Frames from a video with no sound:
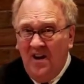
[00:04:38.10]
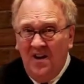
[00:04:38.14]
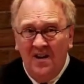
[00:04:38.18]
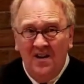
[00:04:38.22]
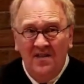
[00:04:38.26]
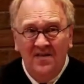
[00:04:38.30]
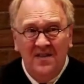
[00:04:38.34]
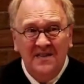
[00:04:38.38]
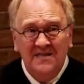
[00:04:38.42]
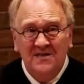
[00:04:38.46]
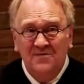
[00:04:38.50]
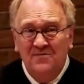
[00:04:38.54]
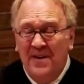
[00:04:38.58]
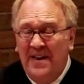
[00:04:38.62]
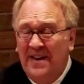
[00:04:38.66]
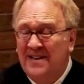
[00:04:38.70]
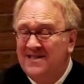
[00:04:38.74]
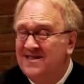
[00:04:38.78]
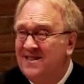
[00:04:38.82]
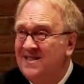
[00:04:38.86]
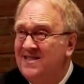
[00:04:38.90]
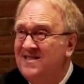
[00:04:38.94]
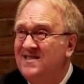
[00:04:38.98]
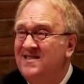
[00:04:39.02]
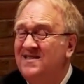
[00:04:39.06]
this
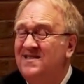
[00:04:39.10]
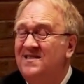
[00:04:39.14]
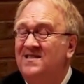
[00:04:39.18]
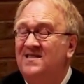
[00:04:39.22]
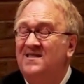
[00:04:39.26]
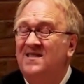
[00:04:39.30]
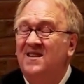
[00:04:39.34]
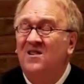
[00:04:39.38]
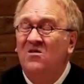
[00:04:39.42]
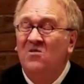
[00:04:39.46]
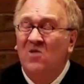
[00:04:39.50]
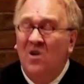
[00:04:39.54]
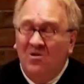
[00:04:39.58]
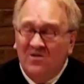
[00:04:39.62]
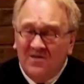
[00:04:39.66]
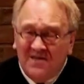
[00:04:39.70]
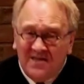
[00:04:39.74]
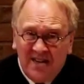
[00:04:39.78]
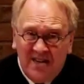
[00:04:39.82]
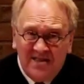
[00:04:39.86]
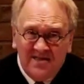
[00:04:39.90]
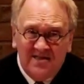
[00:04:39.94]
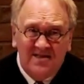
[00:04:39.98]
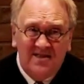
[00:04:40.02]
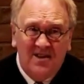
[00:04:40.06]
makes 0
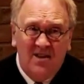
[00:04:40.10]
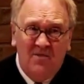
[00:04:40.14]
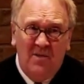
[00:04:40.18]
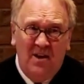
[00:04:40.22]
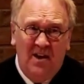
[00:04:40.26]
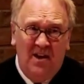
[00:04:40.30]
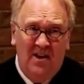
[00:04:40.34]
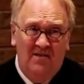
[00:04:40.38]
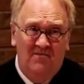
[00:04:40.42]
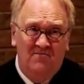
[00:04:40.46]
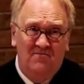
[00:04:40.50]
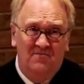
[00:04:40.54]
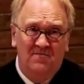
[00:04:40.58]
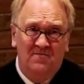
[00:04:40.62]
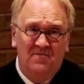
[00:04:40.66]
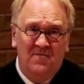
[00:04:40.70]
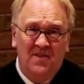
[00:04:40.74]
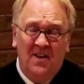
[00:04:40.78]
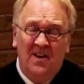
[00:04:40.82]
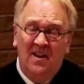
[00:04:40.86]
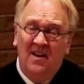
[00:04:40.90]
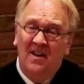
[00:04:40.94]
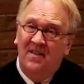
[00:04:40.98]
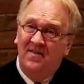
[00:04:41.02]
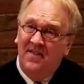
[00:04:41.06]
sense to me
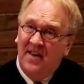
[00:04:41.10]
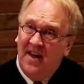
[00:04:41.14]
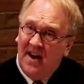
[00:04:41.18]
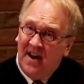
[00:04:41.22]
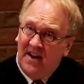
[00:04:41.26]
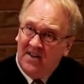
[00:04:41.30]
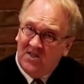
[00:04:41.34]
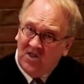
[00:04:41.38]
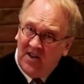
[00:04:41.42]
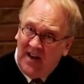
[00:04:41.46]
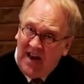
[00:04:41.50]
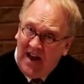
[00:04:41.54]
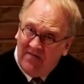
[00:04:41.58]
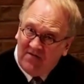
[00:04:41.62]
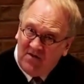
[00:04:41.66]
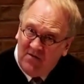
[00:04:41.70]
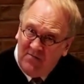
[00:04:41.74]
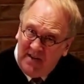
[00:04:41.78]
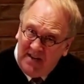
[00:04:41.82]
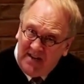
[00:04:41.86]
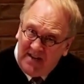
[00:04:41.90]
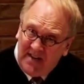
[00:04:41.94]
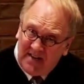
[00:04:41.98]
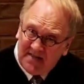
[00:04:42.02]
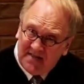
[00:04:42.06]
that I should have to be
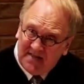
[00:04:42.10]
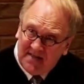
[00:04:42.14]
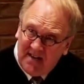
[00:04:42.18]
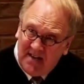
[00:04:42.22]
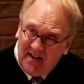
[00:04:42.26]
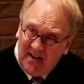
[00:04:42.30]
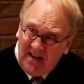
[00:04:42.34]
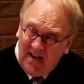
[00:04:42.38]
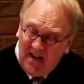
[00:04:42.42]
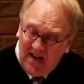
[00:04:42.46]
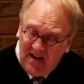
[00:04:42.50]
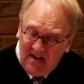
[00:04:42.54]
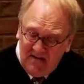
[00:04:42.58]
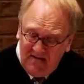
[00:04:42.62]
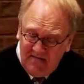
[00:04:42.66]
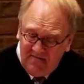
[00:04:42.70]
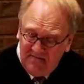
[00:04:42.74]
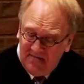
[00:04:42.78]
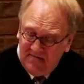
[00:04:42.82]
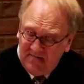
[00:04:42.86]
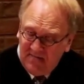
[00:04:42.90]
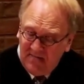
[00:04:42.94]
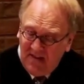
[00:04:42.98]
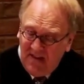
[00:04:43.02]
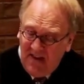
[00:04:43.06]
tested again
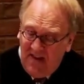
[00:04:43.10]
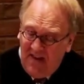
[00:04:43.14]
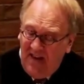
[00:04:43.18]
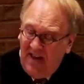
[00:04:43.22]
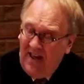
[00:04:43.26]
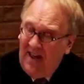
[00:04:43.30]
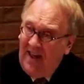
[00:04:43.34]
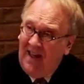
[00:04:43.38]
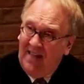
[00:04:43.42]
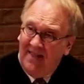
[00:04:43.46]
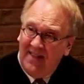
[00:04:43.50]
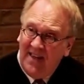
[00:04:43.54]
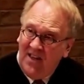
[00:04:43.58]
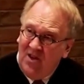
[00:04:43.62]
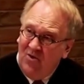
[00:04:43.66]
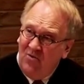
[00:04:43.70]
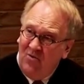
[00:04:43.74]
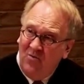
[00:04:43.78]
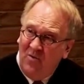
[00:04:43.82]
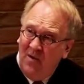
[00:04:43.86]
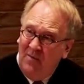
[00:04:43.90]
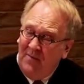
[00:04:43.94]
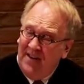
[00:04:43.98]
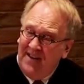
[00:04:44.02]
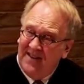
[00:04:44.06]
and that you would
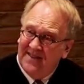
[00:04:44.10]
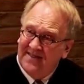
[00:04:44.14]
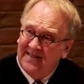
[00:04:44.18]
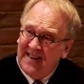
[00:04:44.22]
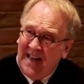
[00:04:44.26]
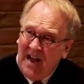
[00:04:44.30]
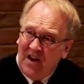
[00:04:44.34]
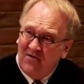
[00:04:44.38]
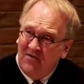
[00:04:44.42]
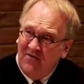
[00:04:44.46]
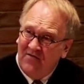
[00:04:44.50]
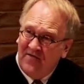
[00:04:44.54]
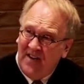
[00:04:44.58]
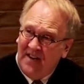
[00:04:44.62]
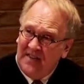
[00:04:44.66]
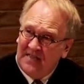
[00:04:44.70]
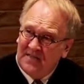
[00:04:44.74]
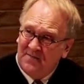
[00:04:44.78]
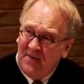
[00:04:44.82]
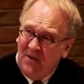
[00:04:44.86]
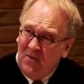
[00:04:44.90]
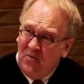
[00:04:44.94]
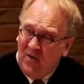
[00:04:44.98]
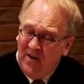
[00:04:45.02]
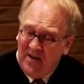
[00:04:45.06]
want me to sacrifice
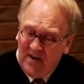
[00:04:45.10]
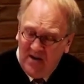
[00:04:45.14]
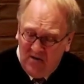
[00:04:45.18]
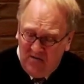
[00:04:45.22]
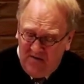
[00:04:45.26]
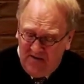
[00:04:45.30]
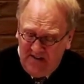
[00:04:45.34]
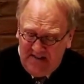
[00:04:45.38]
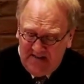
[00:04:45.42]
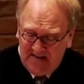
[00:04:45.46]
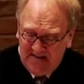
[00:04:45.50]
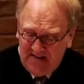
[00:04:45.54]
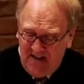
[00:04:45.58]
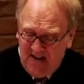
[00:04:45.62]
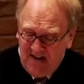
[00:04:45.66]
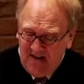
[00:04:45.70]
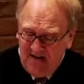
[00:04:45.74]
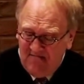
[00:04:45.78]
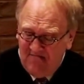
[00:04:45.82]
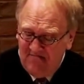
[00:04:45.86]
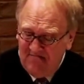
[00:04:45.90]
my one and only son.